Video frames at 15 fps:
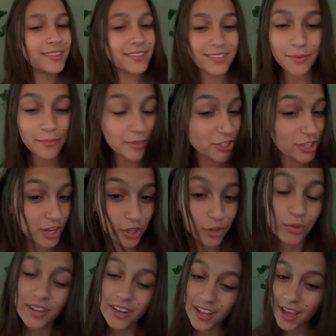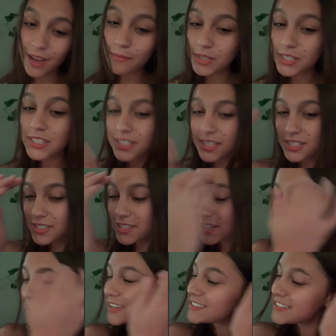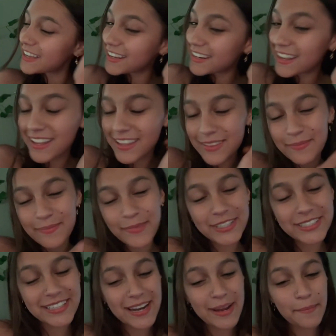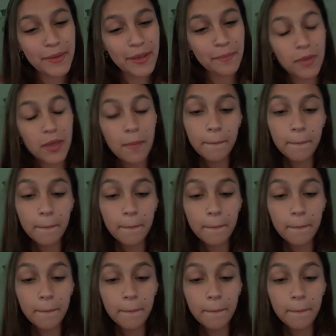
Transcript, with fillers: Don't be shy, you can at me, sis. Cause ain't nothing worse than a pick me